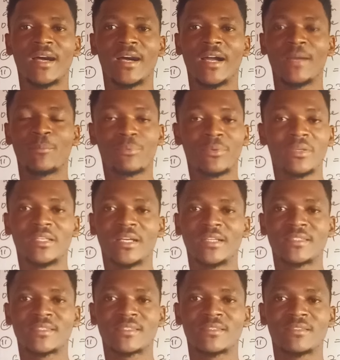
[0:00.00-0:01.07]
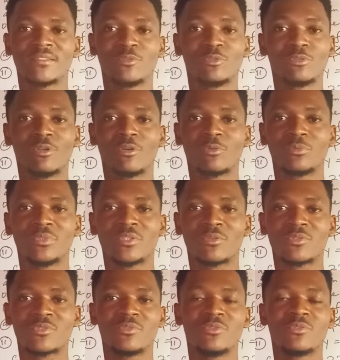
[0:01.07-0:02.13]
I pray that the good Lord will
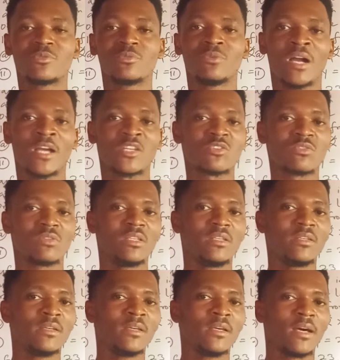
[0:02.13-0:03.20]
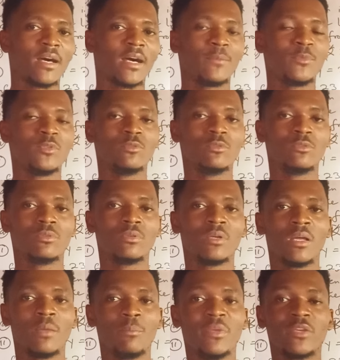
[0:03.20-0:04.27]
continue to actually,
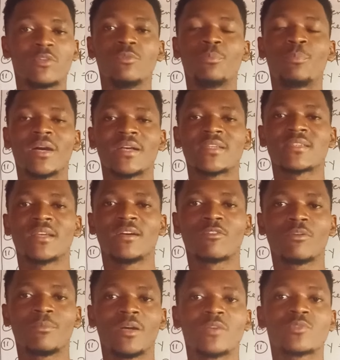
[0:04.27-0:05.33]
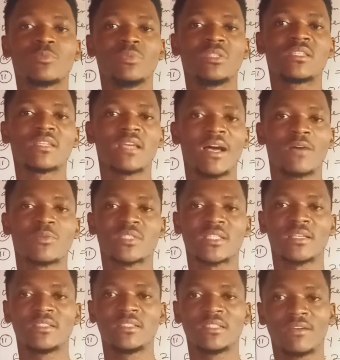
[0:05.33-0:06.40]
make you pass and come out with
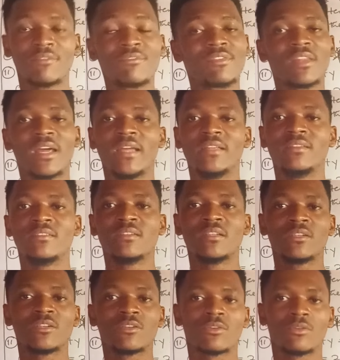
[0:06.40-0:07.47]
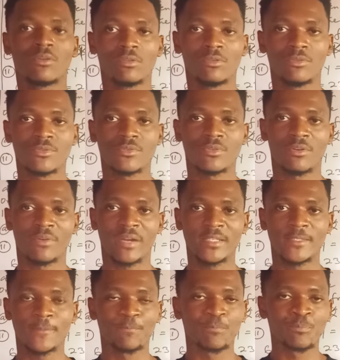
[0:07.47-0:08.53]
outstanding and flying colors. All
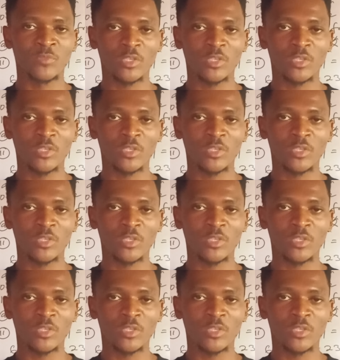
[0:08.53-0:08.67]
right.